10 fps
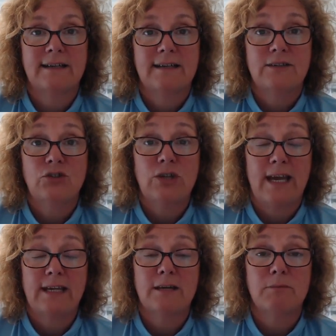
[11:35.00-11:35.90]

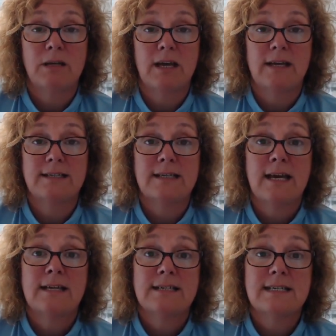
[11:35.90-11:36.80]
Jacob learned
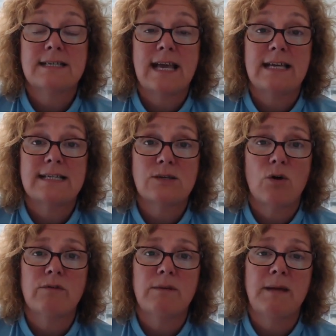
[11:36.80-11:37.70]
to say
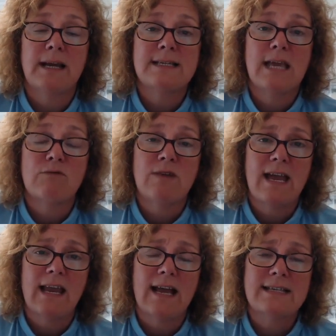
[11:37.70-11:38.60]
sorry because he
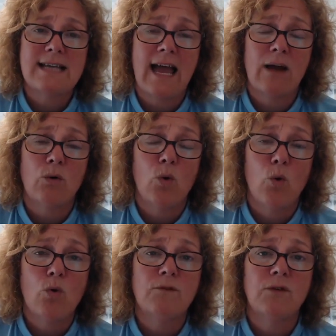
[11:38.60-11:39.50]
realized how
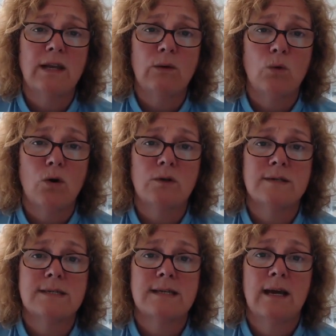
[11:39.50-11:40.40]
awful it
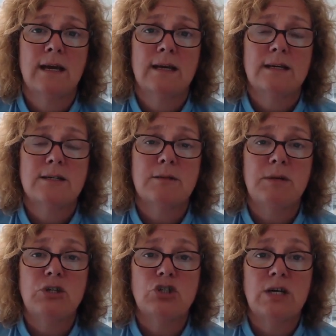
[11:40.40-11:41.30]
was to be
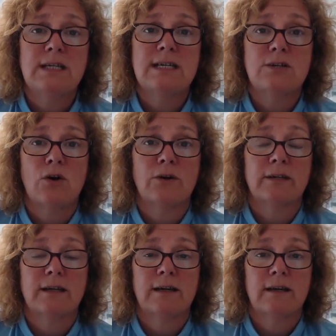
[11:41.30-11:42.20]
cheated on
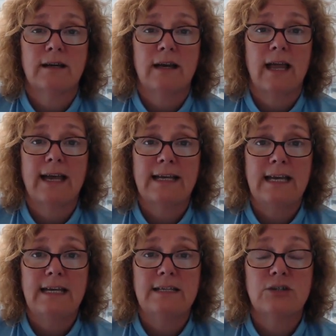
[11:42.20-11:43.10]
like
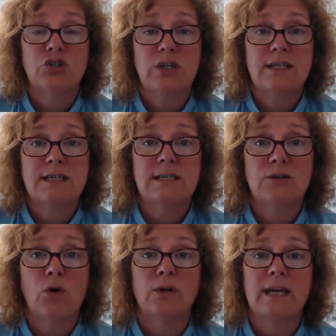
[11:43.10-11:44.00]
he'd cheated
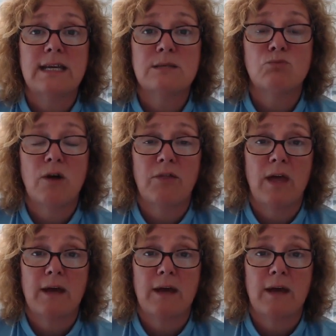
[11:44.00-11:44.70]
on his brother.